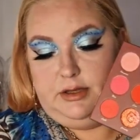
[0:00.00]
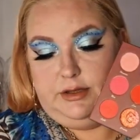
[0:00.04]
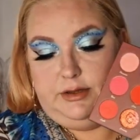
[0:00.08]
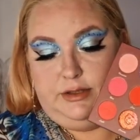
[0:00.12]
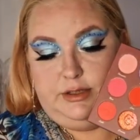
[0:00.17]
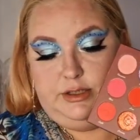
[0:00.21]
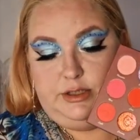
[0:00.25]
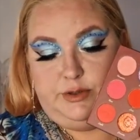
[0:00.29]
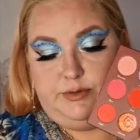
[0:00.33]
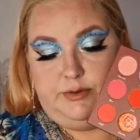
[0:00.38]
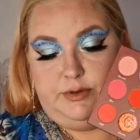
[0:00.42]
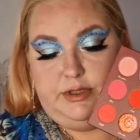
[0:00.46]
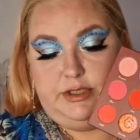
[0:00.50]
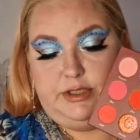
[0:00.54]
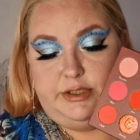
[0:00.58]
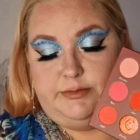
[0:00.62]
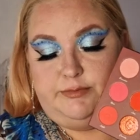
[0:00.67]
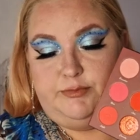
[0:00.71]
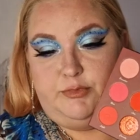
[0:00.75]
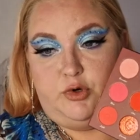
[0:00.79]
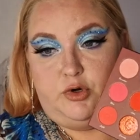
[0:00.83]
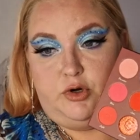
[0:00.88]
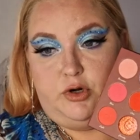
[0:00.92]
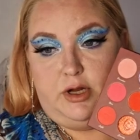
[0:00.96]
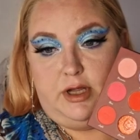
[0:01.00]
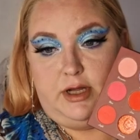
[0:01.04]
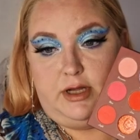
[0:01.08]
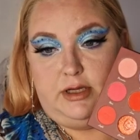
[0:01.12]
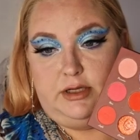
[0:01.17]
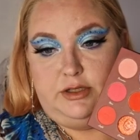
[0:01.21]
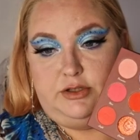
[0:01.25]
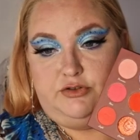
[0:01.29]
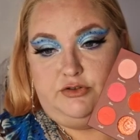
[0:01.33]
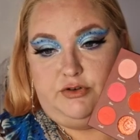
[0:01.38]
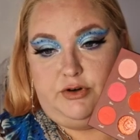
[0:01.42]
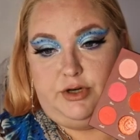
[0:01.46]
this one is more like
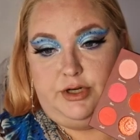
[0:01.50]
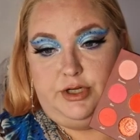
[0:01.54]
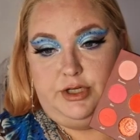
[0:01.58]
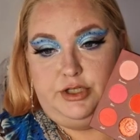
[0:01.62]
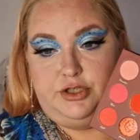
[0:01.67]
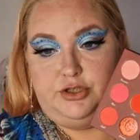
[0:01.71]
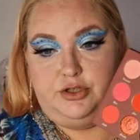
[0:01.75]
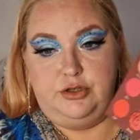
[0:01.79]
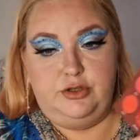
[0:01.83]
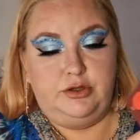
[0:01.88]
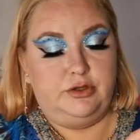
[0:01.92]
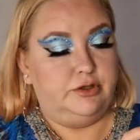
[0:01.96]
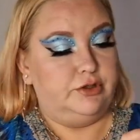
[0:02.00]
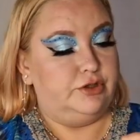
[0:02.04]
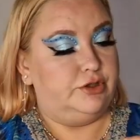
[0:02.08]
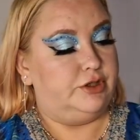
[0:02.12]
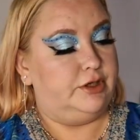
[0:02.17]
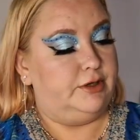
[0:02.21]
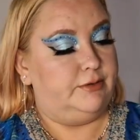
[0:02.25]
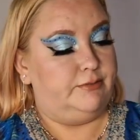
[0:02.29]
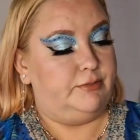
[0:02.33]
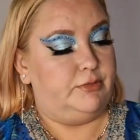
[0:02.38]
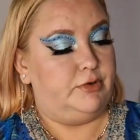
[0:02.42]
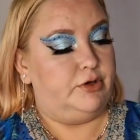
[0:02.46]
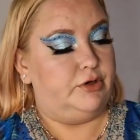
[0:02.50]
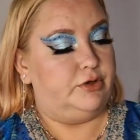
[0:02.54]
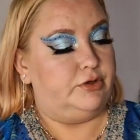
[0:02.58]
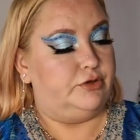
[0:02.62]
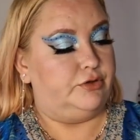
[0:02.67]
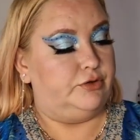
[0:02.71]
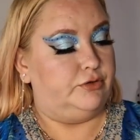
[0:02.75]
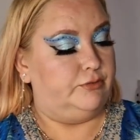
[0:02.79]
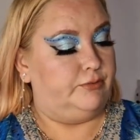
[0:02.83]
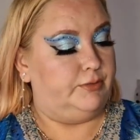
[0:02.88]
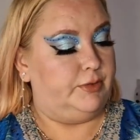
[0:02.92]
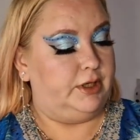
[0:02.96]
a traditional shimmer
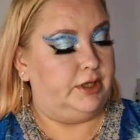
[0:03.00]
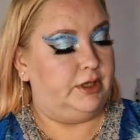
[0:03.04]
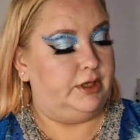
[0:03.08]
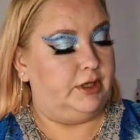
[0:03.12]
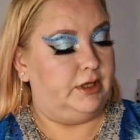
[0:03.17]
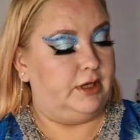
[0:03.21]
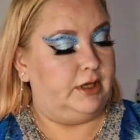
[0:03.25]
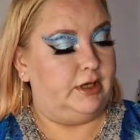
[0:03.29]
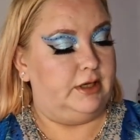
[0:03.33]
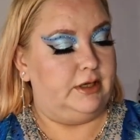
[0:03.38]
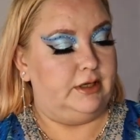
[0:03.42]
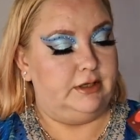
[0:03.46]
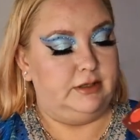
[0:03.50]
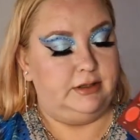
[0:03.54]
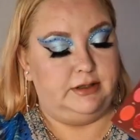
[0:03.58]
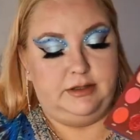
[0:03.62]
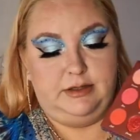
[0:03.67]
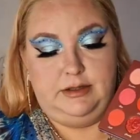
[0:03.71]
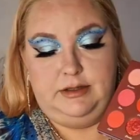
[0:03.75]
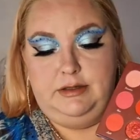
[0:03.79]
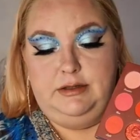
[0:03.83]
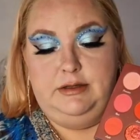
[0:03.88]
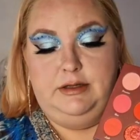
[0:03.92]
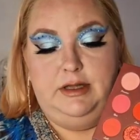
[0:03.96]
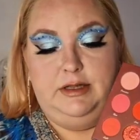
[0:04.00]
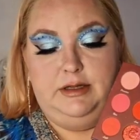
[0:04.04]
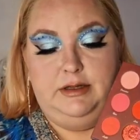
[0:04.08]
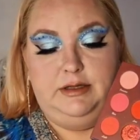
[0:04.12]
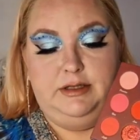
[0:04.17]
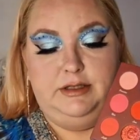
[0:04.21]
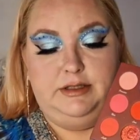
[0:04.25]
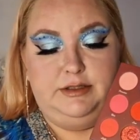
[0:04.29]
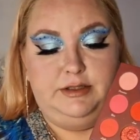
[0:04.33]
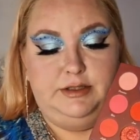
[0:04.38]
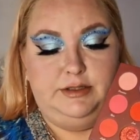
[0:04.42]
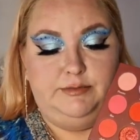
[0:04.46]
to me, and then
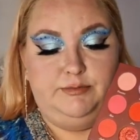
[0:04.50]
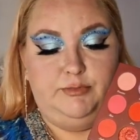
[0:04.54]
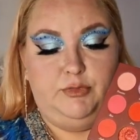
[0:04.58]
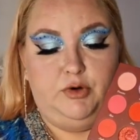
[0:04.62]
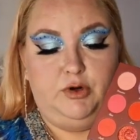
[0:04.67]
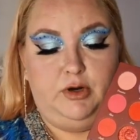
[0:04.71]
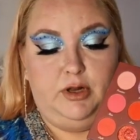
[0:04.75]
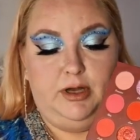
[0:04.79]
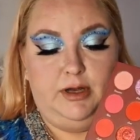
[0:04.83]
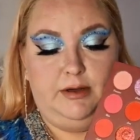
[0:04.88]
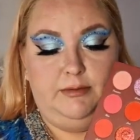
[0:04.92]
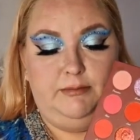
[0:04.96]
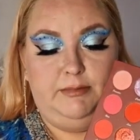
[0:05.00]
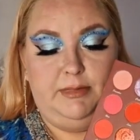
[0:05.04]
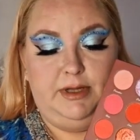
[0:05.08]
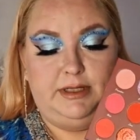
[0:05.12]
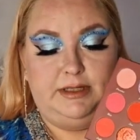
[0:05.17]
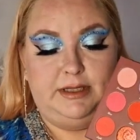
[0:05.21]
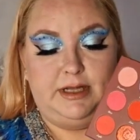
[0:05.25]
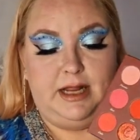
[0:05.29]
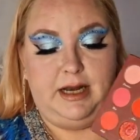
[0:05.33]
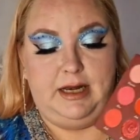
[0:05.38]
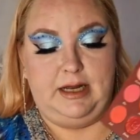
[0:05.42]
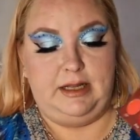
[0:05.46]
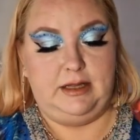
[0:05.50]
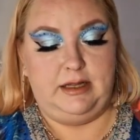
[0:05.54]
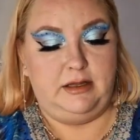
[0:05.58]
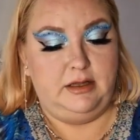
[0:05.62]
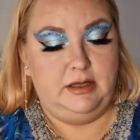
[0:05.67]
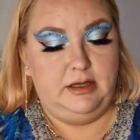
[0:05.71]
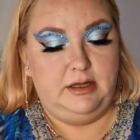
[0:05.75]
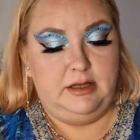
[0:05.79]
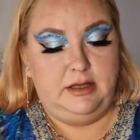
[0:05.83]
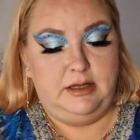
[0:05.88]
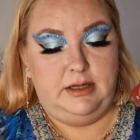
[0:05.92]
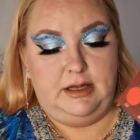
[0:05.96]
this is more like a metallic,
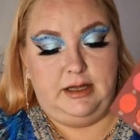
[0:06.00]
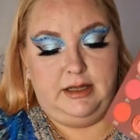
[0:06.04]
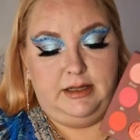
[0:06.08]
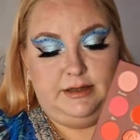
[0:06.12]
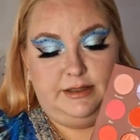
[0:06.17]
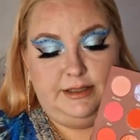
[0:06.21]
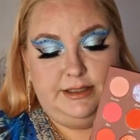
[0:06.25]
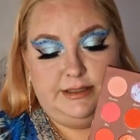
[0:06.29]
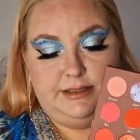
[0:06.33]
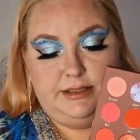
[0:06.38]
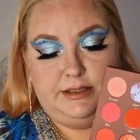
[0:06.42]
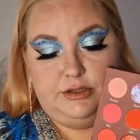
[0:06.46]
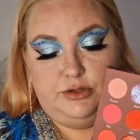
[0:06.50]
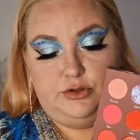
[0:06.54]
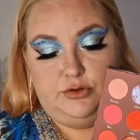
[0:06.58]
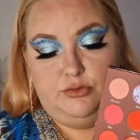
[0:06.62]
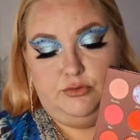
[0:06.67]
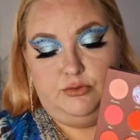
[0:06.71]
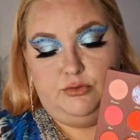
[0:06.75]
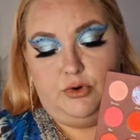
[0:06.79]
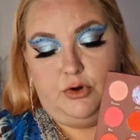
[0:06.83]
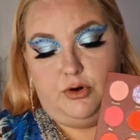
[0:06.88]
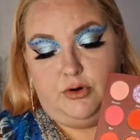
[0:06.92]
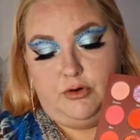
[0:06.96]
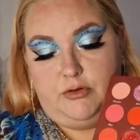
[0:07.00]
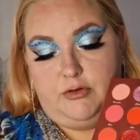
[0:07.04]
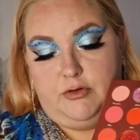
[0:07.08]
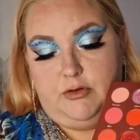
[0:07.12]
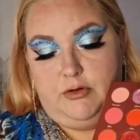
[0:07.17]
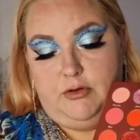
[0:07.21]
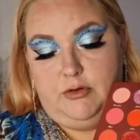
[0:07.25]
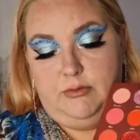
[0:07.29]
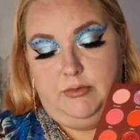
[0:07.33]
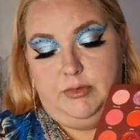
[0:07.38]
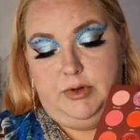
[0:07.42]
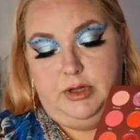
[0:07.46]
and this is
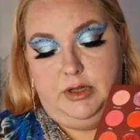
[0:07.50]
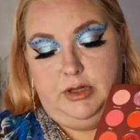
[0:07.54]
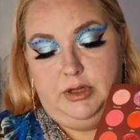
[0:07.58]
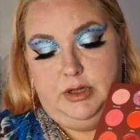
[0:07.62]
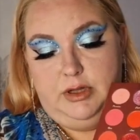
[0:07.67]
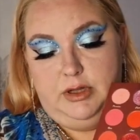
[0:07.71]
duochrome.